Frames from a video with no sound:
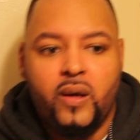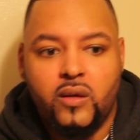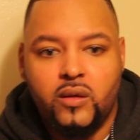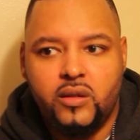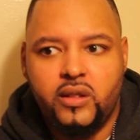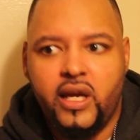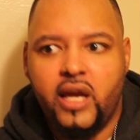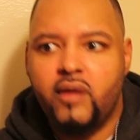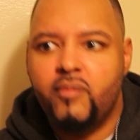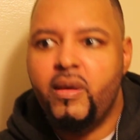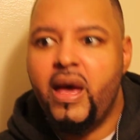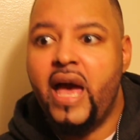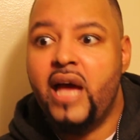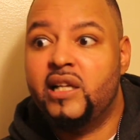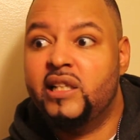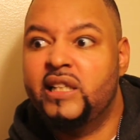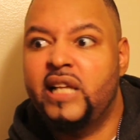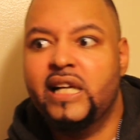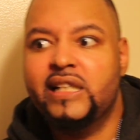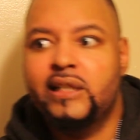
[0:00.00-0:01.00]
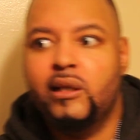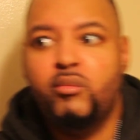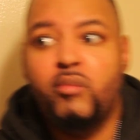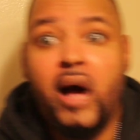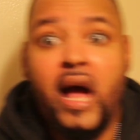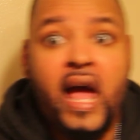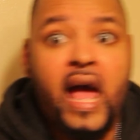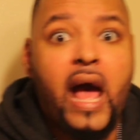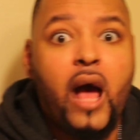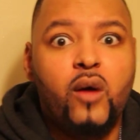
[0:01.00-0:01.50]
they had sex in
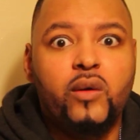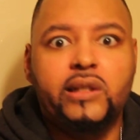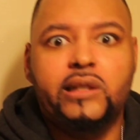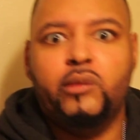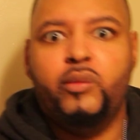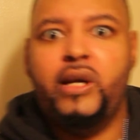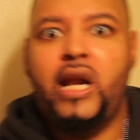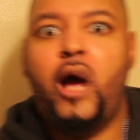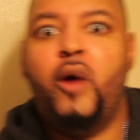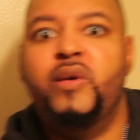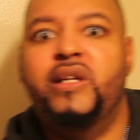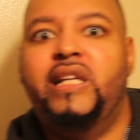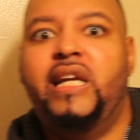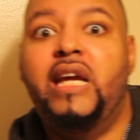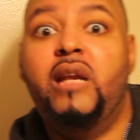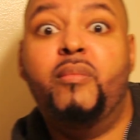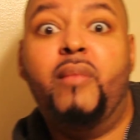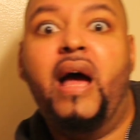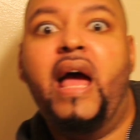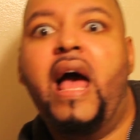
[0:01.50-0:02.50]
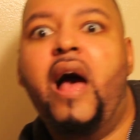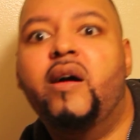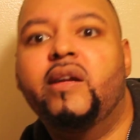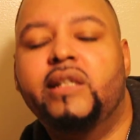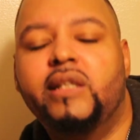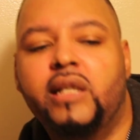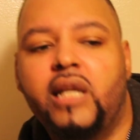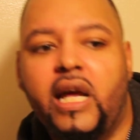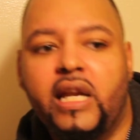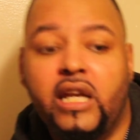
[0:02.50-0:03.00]
my house when I was in my house,
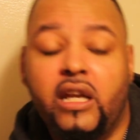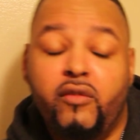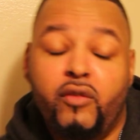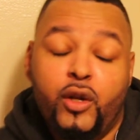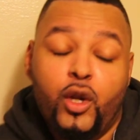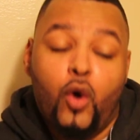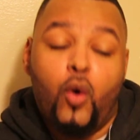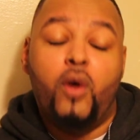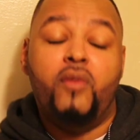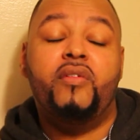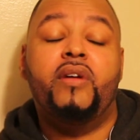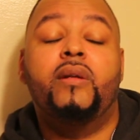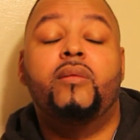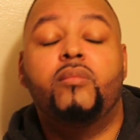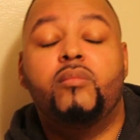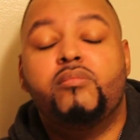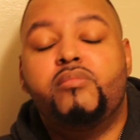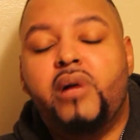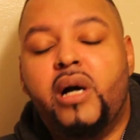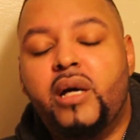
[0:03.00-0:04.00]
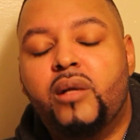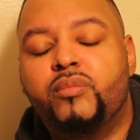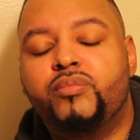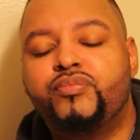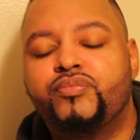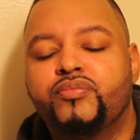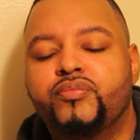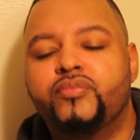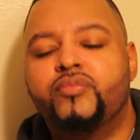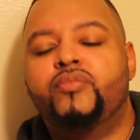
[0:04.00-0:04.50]
and I didn't even know of it.
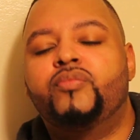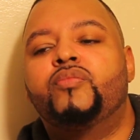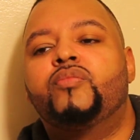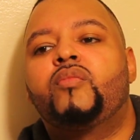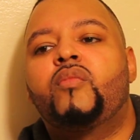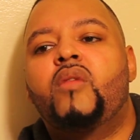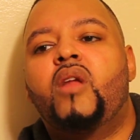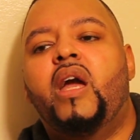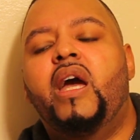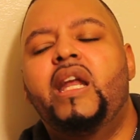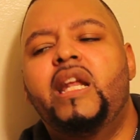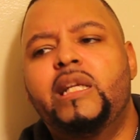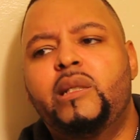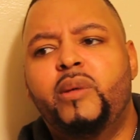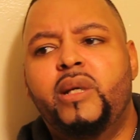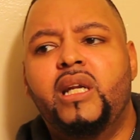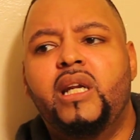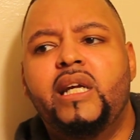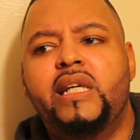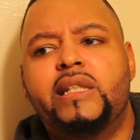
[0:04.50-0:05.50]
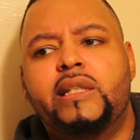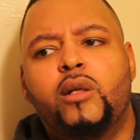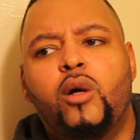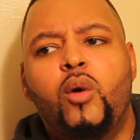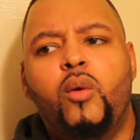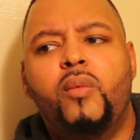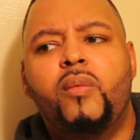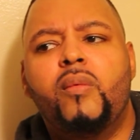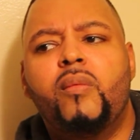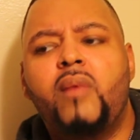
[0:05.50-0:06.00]
But it is what it is.
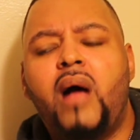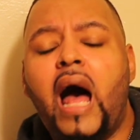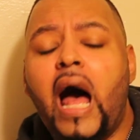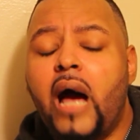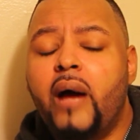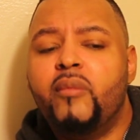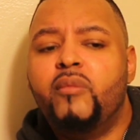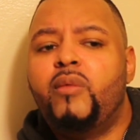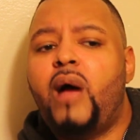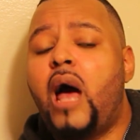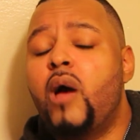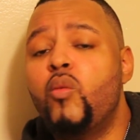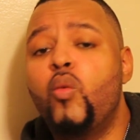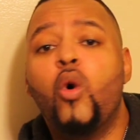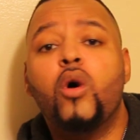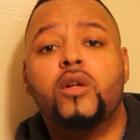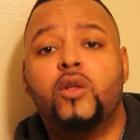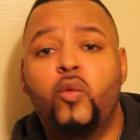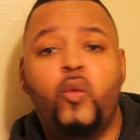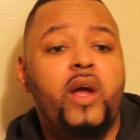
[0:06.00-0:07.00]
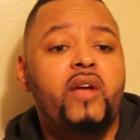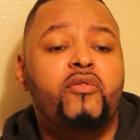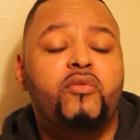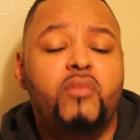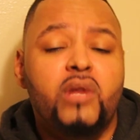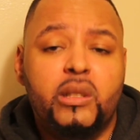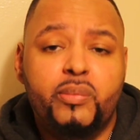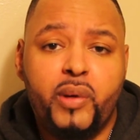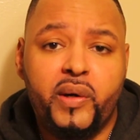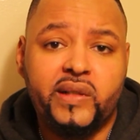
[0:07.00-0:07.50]
So I walked away from
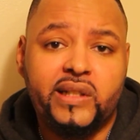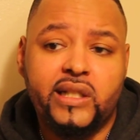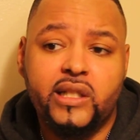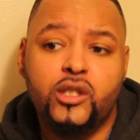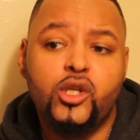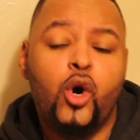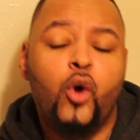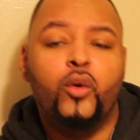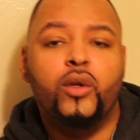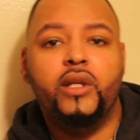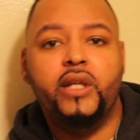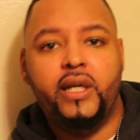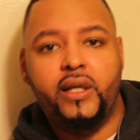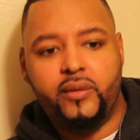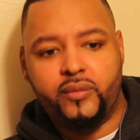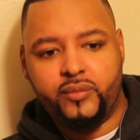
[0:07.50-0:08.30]
this person totally.